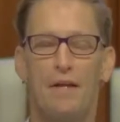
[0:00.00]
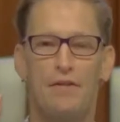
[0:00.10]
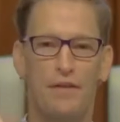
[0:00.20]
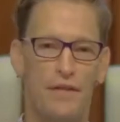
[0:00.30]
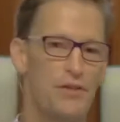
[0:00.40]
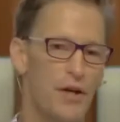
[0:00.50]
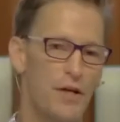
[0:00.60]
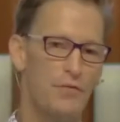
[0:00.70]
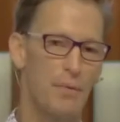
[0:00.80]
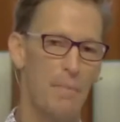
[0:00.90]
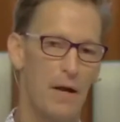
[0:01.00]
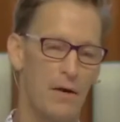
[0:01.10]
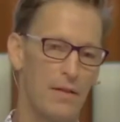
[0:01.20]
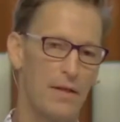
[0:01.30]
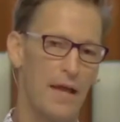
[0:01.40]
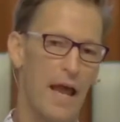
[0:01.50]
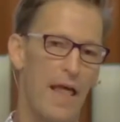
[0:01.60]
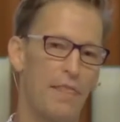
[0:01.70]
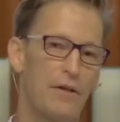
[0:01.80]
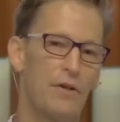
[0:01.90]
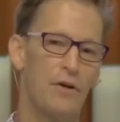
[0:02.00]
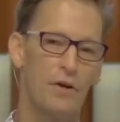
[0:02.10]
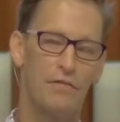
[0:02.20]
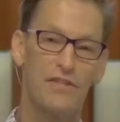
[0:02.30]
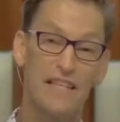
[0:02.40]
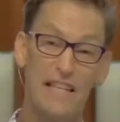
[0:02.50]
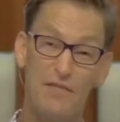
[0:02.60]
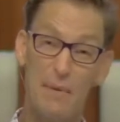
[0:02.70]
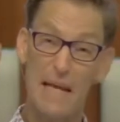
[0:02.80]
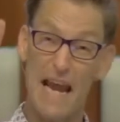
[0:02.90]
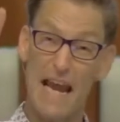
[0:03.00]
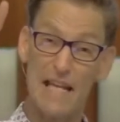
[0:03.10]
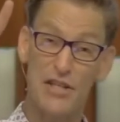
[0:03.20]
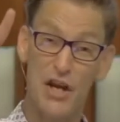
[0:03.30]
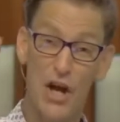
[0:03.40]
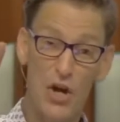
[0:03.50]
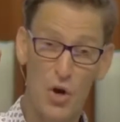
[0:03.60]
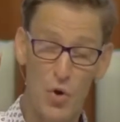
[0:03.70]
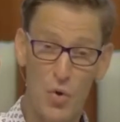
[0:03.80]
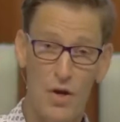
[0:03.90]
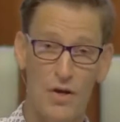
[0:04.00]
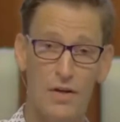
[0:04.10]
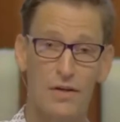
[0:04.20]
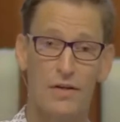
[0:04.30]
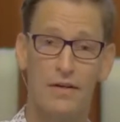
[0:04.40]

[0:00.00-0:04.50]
till the judge from Maryland had the nerve to give me a two